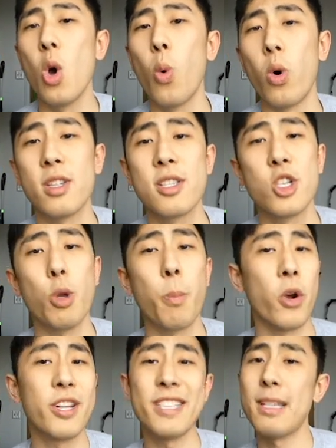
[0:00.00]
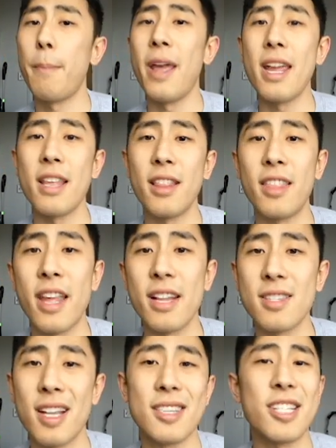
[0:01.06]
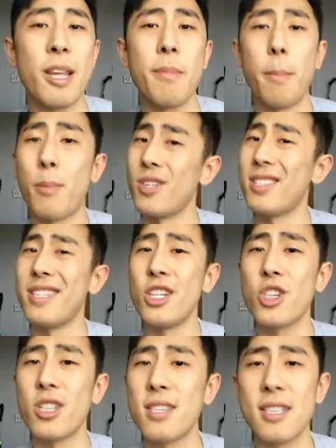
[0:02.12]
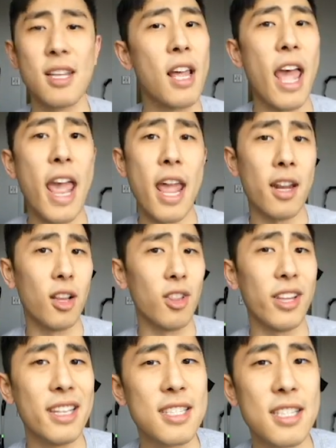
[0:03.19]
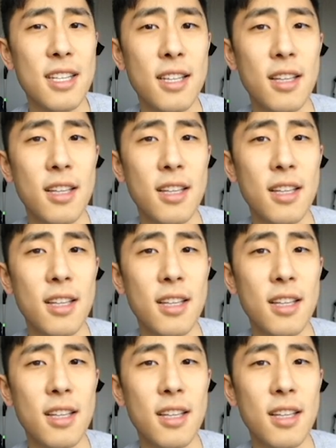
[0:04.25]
was to participate in things that seemed prestigious and elite.